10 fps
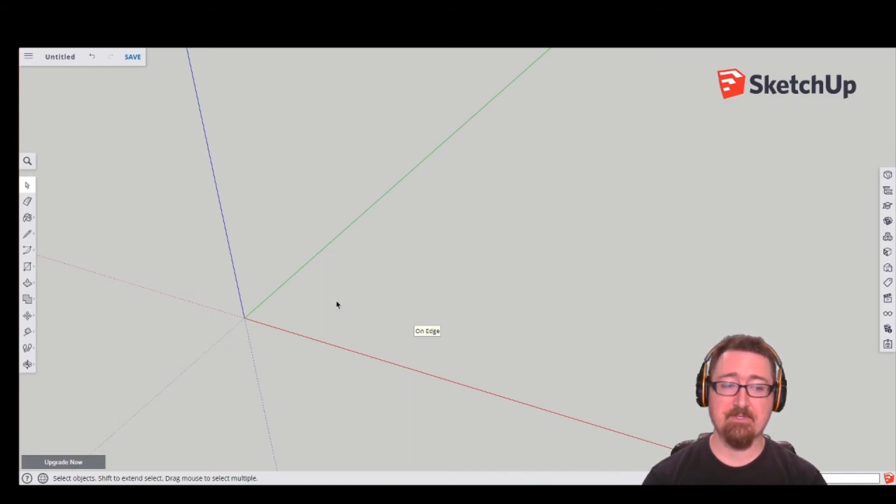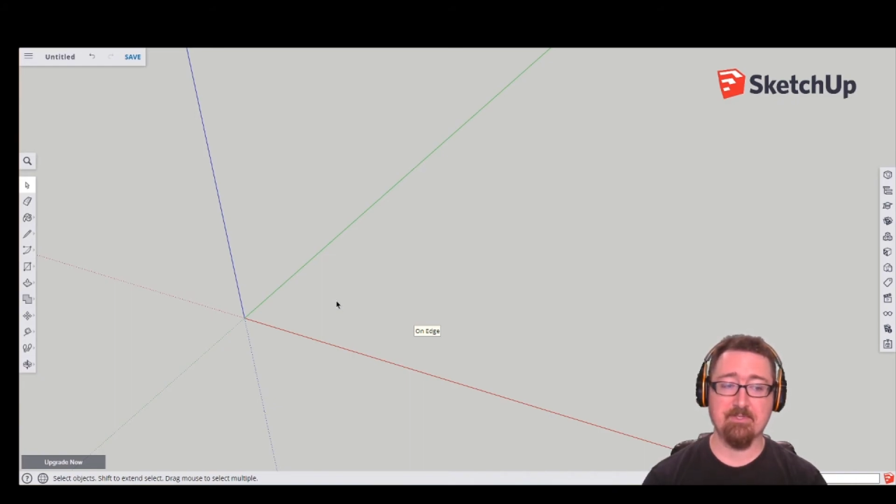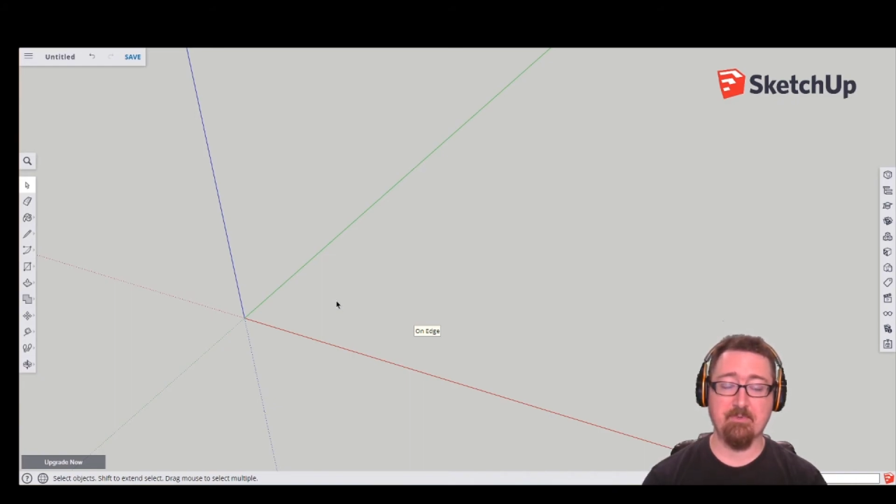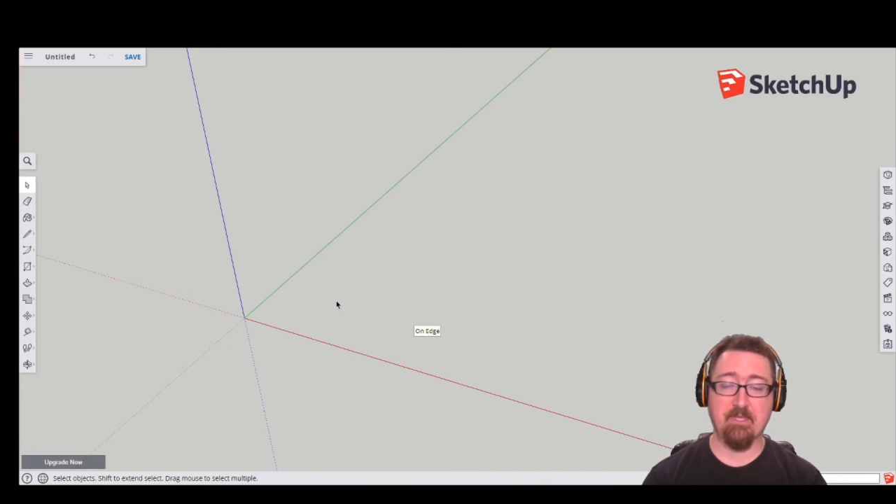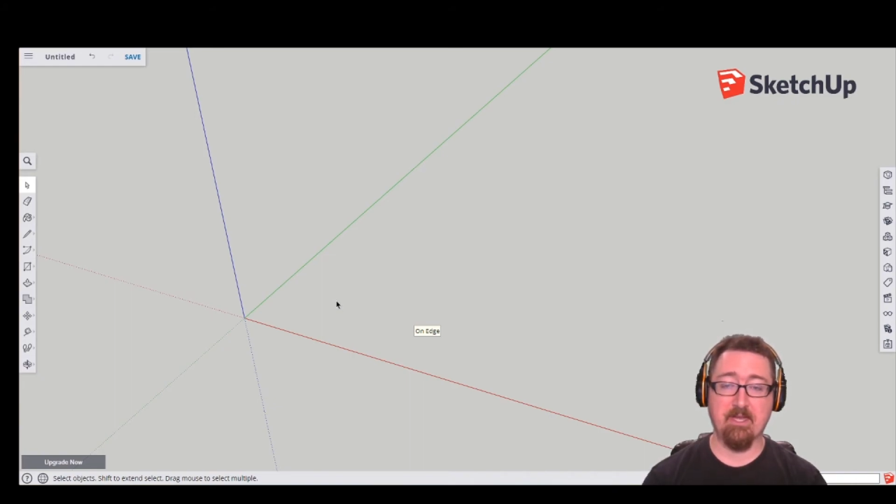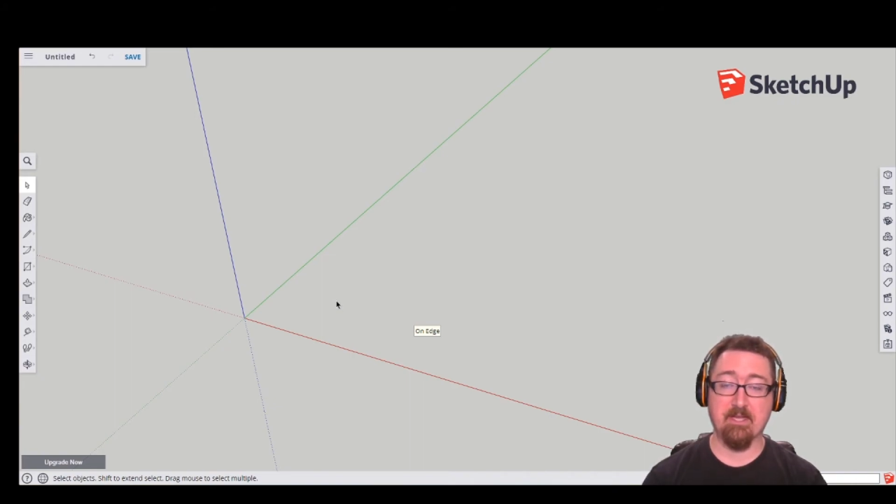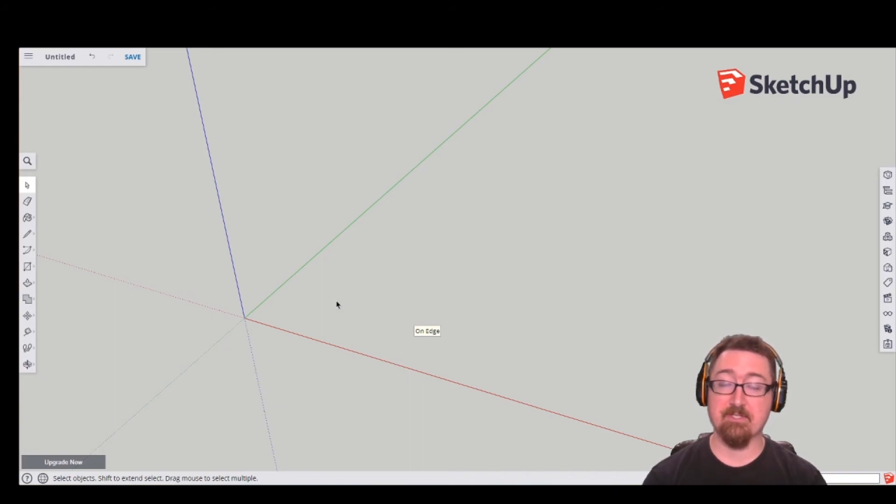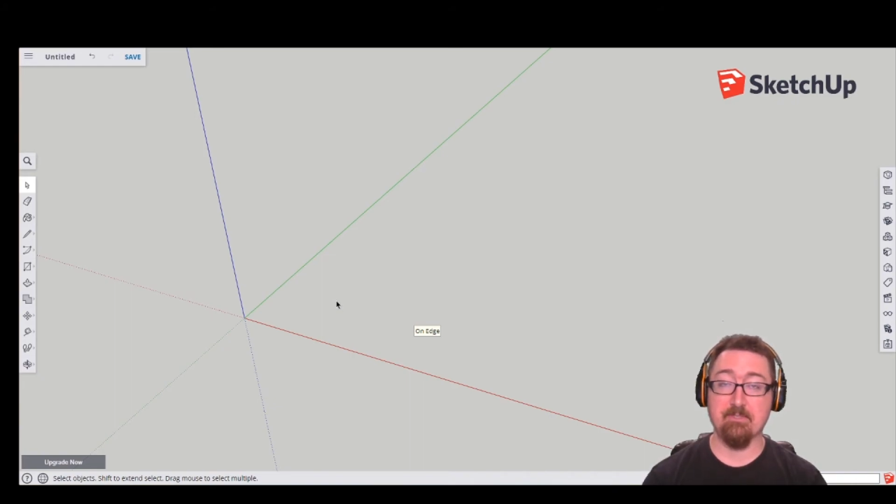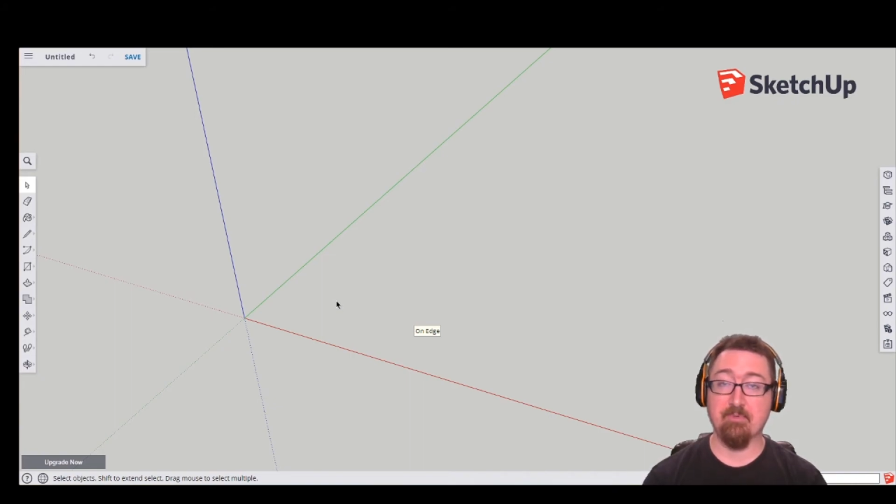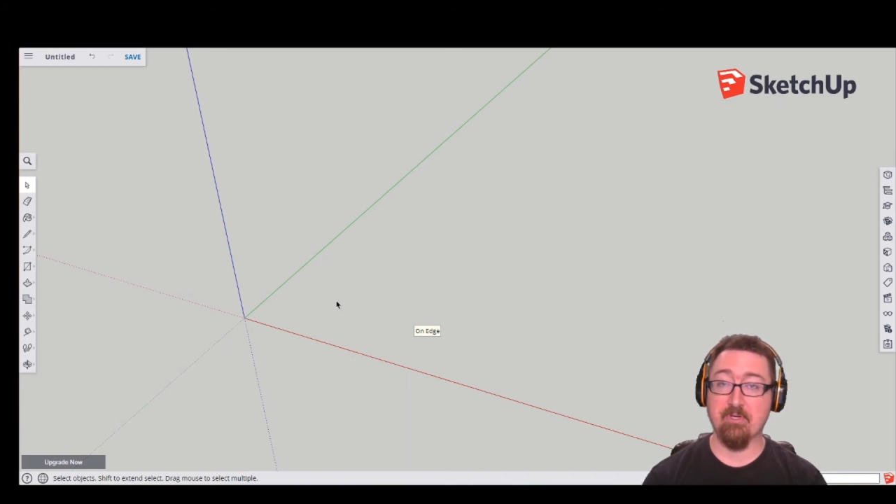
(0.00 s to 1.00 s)
so we can
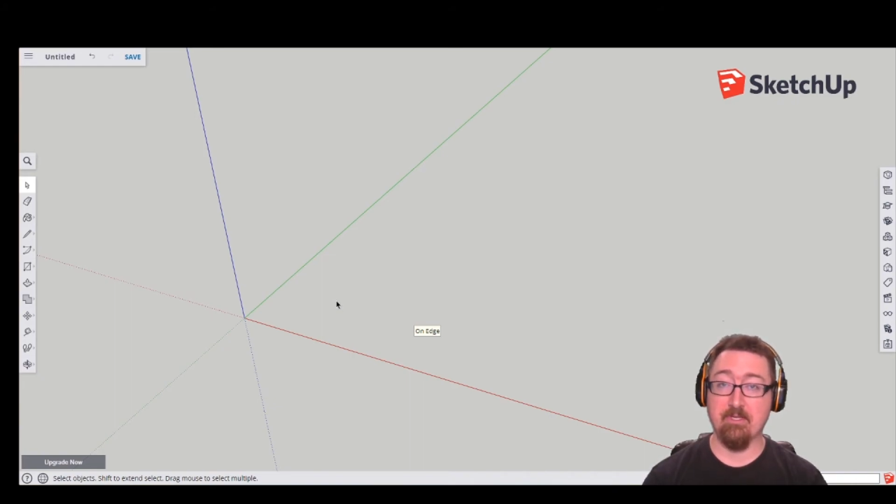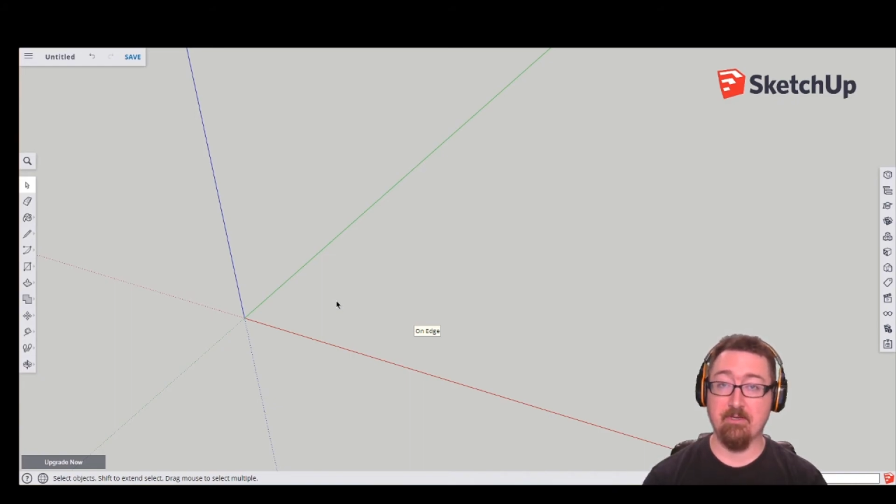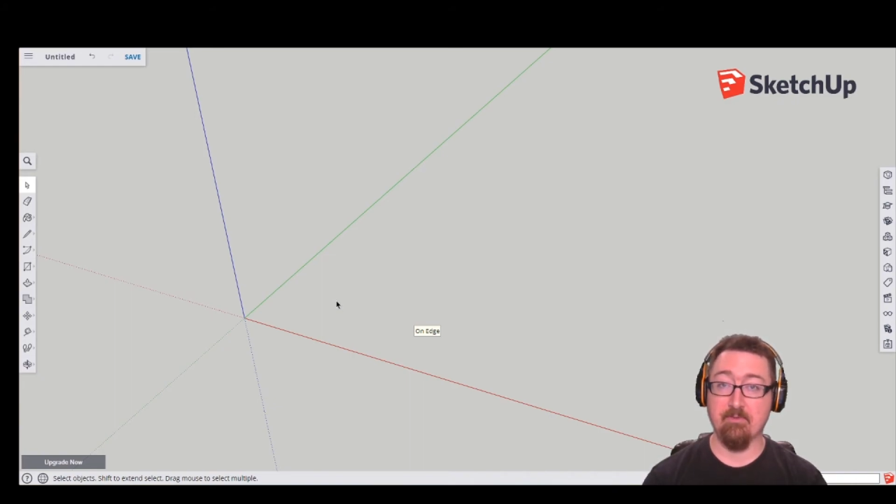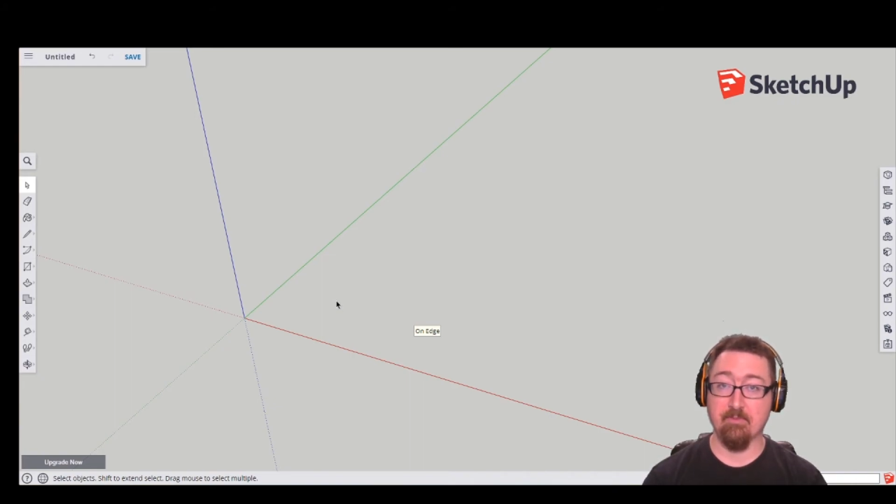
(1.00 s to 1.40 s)
actually put in